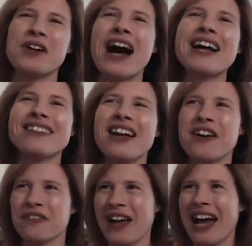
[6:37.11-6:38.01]
I
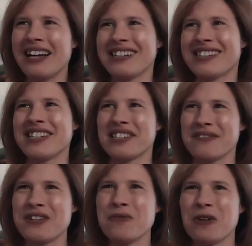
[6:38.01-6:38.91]
love its sense
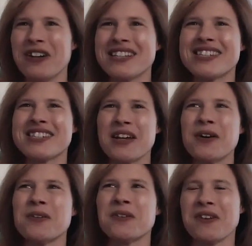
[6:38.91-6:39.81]
of humor. It's
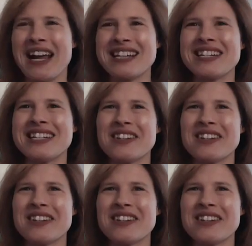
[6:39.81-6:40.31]
so great.